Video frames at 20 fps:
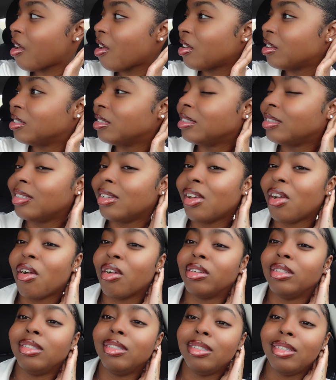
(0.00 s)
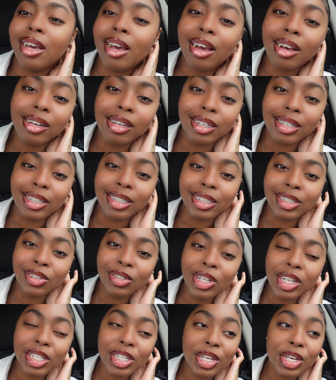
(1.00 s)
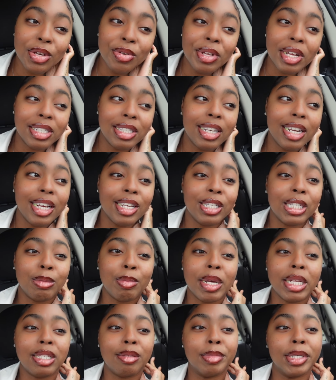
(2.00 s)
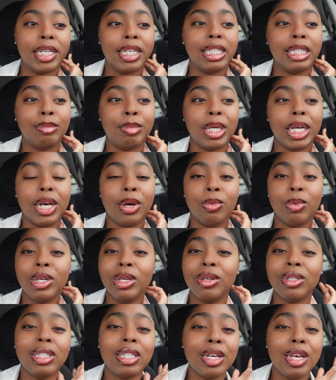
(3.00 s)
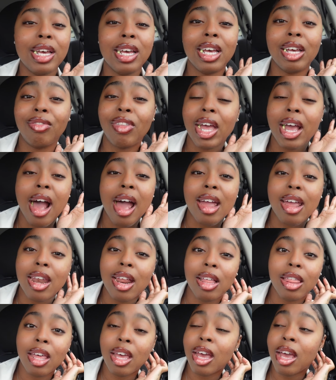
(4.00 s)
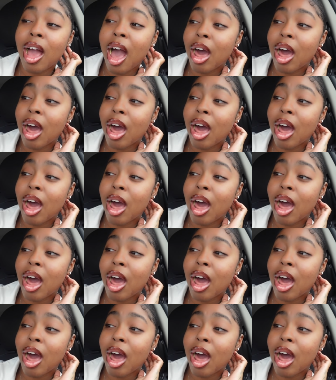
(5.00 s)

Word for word: buns. Yeah, you looked cute yesterday in your space buns, but we're gonna see if they got anything.